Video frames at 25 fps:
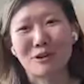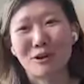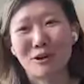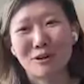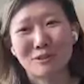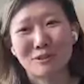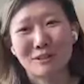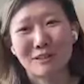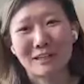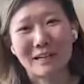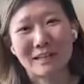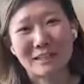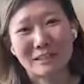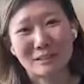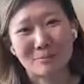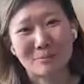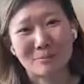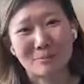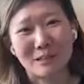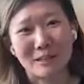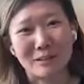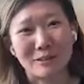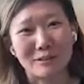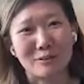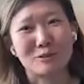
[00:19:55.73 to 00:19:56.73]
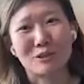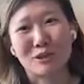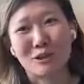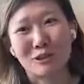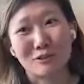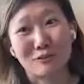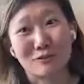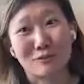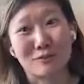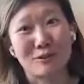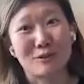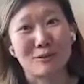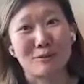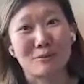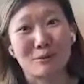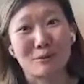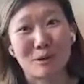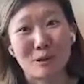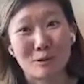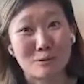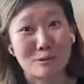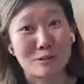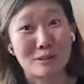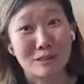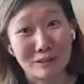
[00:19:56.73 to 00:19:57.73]
charging has been you charge for
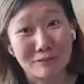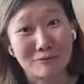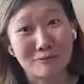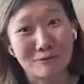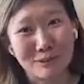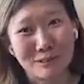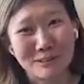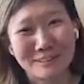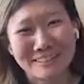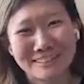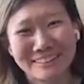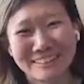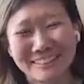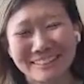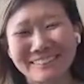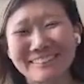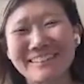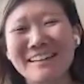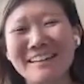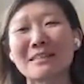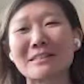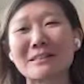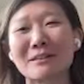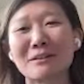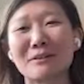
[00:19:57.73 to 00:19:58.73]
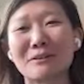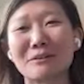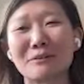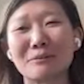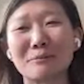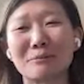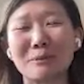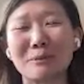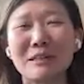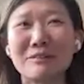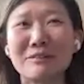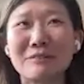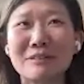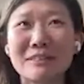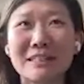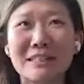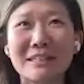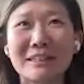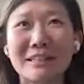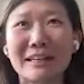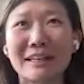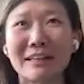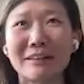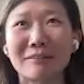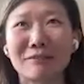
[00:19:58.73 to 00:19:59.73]
hosted inference. And so we've
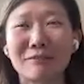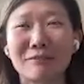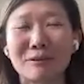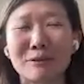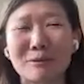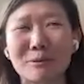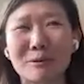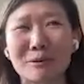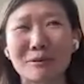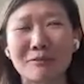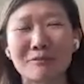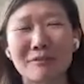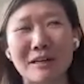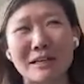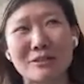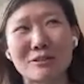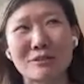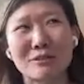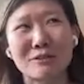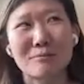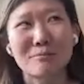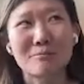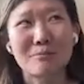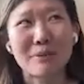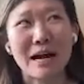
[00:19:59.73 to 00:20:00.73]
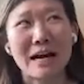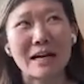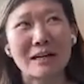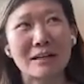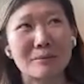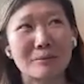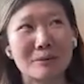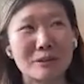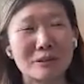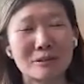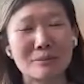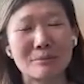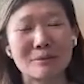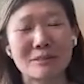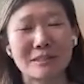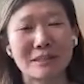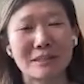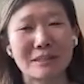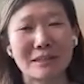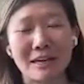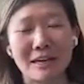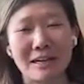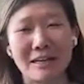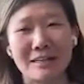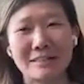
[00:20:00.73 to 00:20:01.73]
seen like fewer venture backable. It's almost
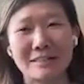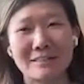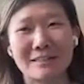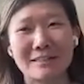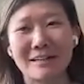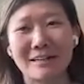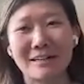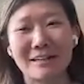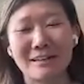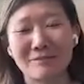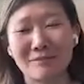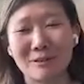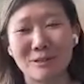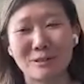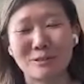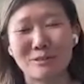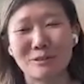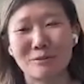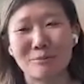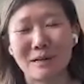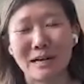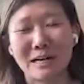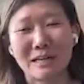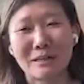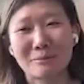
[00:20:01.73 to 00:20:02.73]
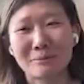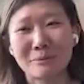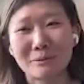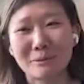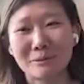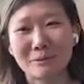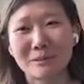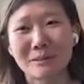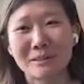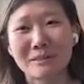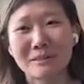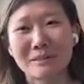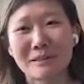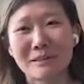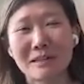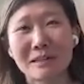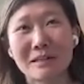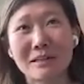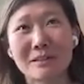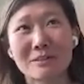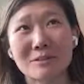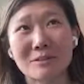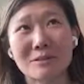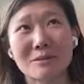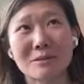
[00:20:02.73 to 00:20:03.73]
like anti-venture backable
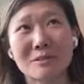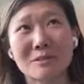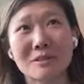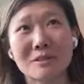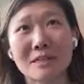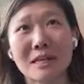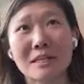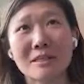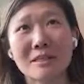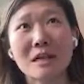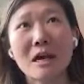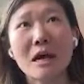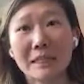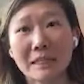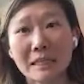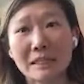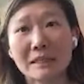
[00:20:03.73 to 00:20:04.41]
in a certain sense. But I